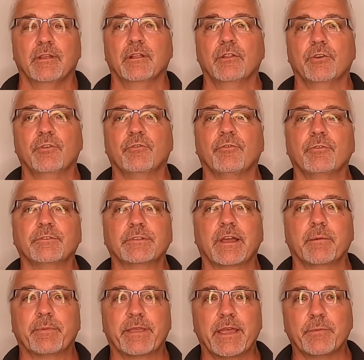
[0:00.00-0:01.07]
Hello,
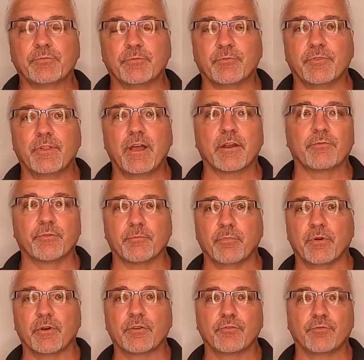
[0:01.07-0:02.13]
Tom Kaps from Flock Free
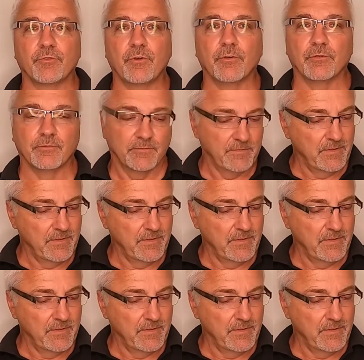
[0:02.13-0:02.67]
Bird Control.